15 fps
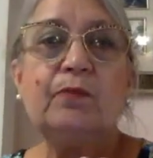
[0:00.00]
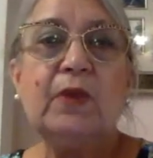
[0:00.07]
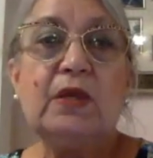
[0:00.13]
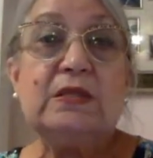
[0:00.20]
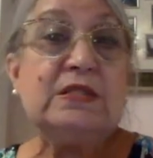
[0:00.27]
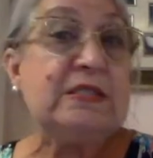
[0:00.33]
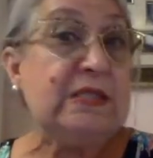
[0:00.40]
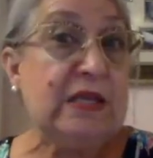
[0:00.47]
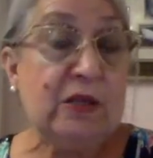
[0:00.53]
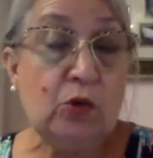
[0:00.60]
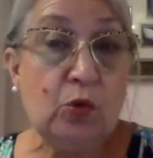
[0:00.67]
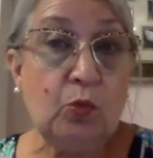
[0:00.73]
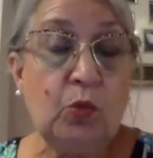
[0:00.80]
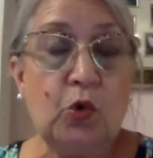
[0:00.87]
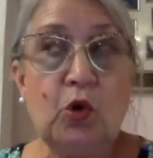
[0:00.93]

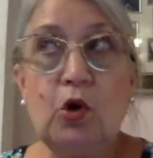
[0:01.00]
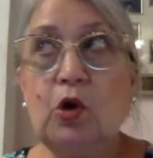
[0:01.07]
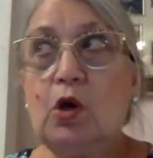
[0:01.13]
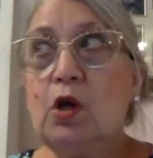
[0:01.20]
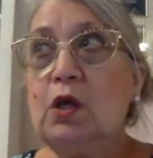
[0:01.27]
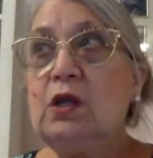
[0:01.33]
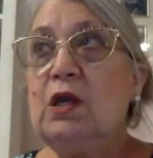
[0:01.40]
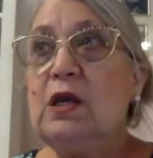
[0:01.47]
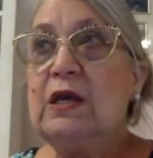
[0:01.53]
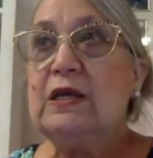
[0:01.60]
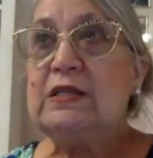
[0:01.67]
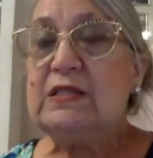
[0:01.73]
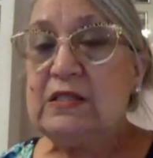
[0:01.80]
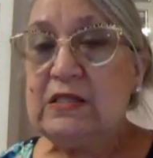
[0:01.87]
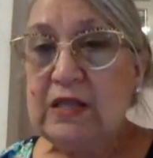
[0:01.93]
cedarwood,
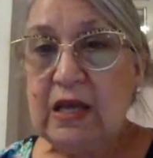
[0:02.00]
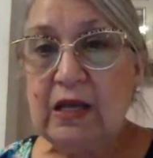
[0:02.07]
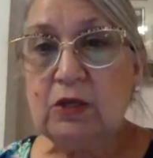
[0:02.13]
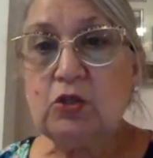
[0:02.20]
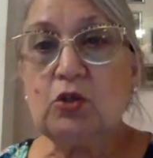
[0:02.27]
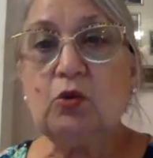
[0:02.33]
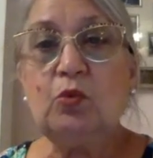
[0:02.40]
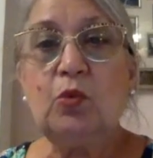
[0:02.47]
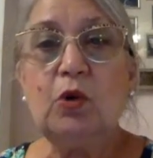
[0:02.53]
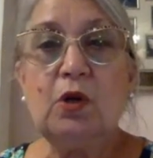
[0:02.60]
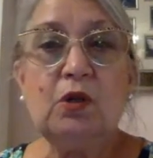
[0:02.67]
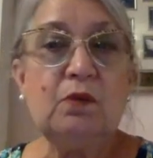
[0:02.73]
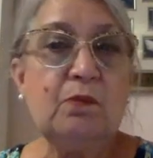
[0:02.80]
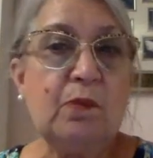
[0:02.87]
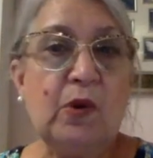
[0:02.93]

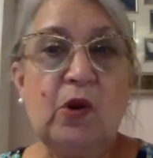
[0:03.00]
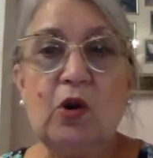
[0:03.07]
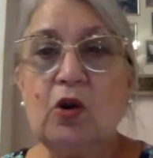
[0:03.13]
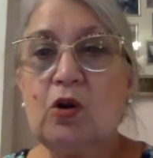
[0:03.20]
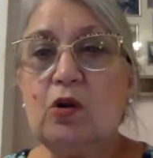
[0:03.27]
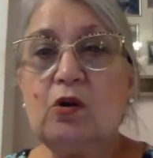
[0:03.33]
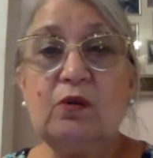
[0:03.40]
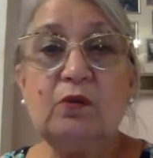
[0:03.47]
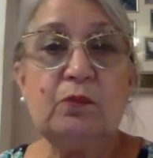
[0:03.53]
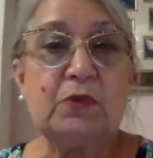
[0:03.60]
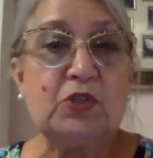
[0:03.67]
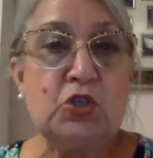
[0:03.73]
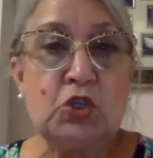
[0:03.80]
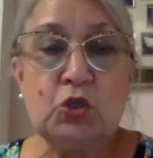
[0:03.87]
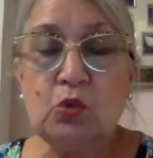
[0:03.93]
sandalwood, myrrh,
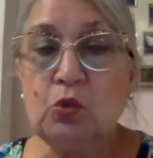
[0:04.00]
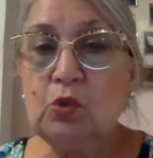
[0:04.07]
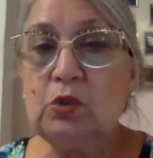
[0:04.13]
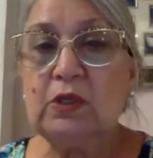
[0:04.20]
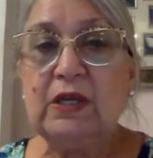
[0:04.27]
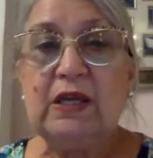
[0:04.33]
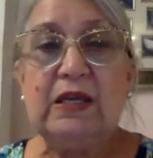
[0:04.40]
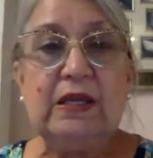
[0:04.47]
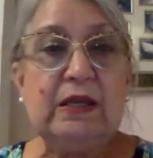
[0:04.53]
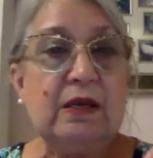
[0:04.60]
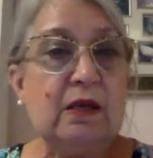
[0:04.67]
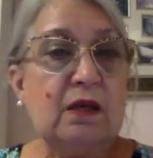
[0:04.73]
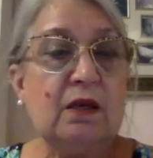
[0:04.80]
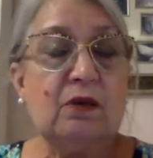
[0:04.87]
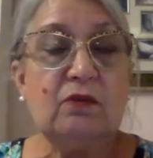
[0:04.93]
patchouli,
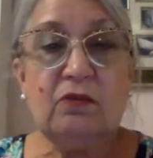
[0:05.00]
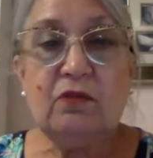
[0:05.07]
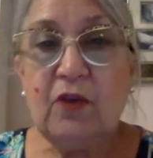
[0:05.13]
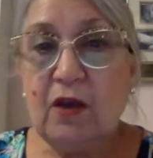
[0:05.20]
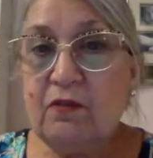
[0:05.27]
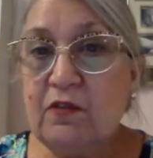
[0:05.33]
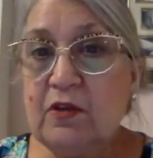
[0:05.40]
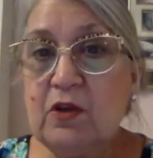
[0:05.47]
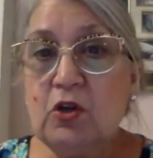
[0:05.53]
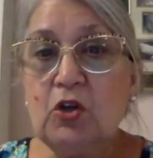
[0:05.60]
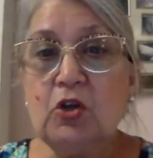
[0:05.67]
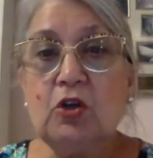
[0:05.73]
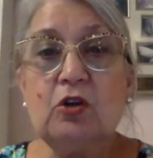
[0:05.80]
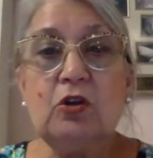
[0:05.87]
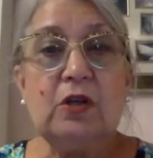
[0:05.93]

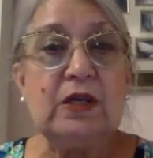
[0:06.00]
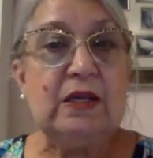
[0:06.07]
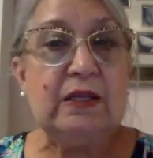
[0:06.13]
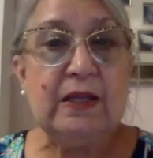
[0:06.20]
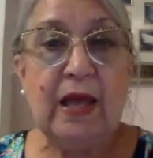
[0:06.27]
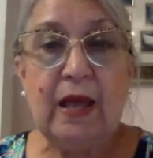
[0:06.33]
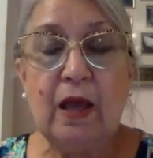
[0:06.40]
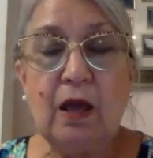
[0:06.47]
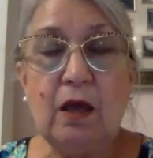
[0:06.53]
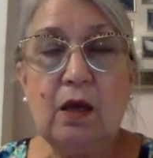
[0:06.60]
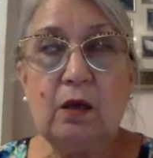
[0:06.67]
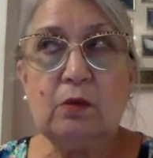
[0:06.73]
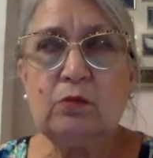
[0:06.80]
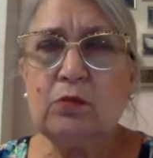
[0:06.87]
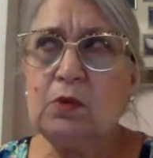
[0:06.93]
vevener,
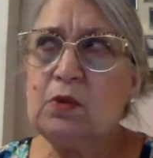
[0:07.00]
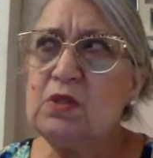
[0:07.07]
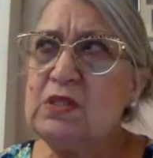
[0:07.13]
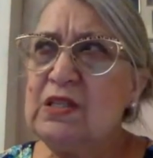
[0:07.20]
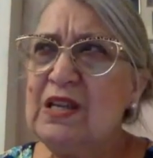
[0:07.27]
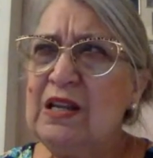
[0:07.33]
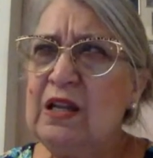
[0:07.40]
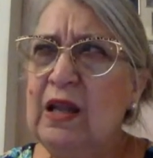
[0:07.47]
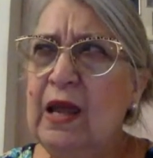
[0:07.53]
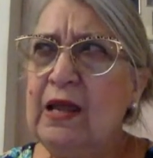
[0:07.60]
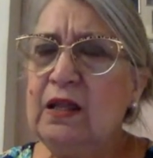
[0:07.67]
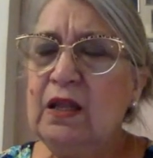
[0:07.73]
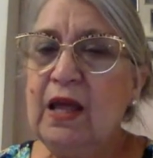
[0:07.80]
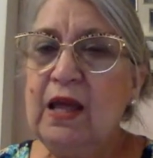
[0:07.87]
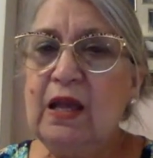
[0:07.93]
is it ylang
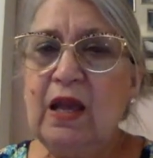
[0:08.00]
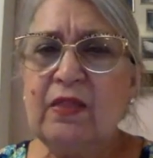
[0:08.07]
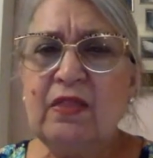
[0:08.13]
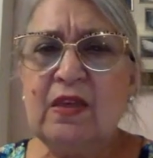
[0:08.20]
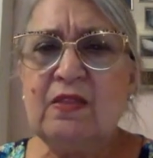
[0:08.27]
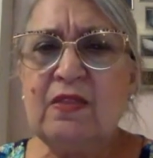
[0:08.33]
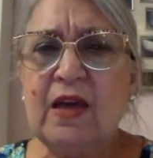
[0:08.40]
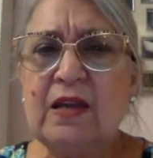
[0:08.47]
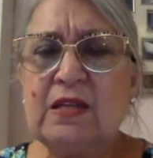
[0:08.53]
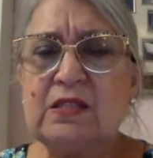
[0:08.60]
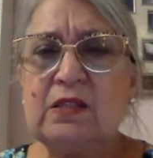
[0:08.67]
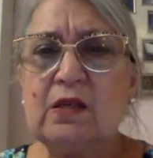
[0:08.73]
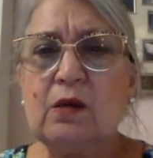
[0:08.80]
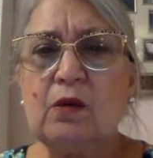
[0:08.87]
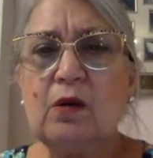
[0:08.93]
ylang? I think that
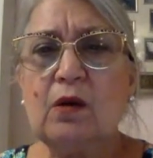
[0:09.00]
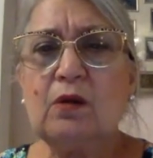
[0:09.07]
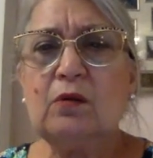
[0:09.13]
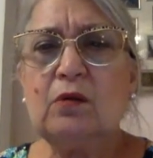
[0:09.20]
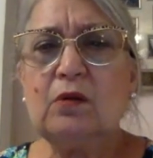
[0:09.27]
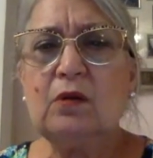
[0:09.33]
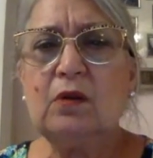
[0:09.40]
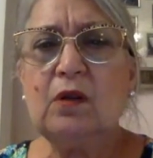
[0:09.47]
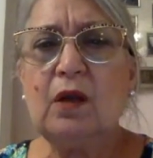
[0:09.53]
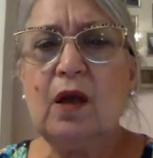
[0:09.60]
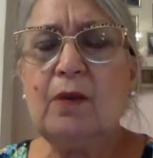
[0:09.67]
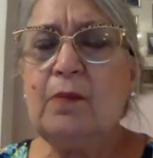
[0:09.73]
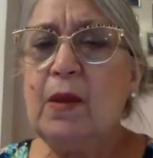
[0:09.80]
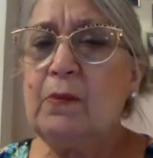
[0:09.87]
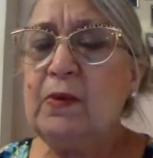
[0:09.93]
is I
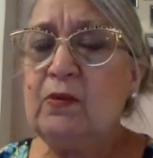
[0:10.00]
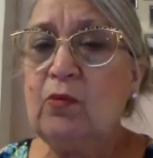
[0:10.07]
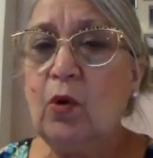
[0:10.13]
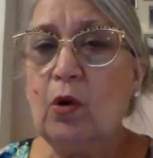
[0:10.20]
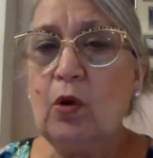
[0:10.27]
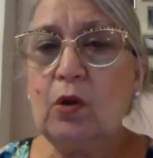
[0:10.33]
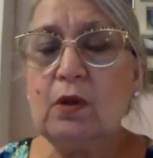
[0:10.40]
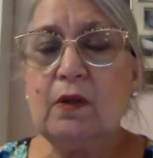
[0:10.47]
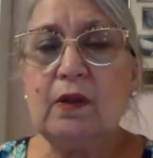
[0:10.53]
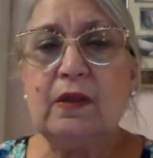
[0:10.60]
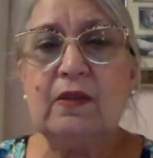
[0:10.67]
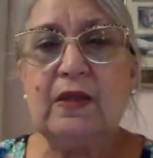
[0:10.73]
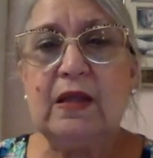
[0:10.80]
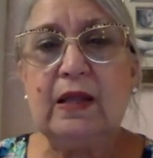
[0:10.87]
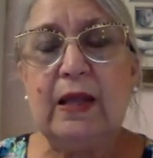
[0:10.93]
might be wrong on
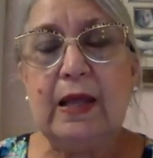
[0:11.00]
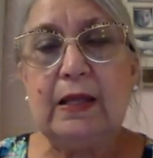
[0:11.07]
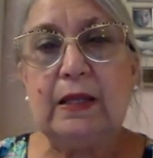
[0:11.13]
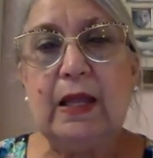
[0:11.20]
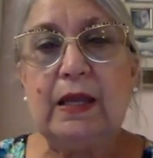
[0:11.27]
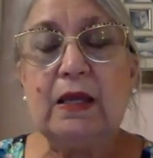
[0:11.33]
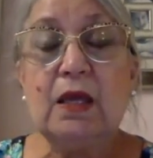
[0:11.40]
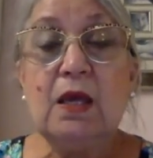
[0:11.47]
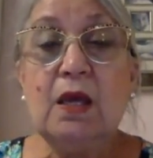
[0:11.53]
the ylang ylang.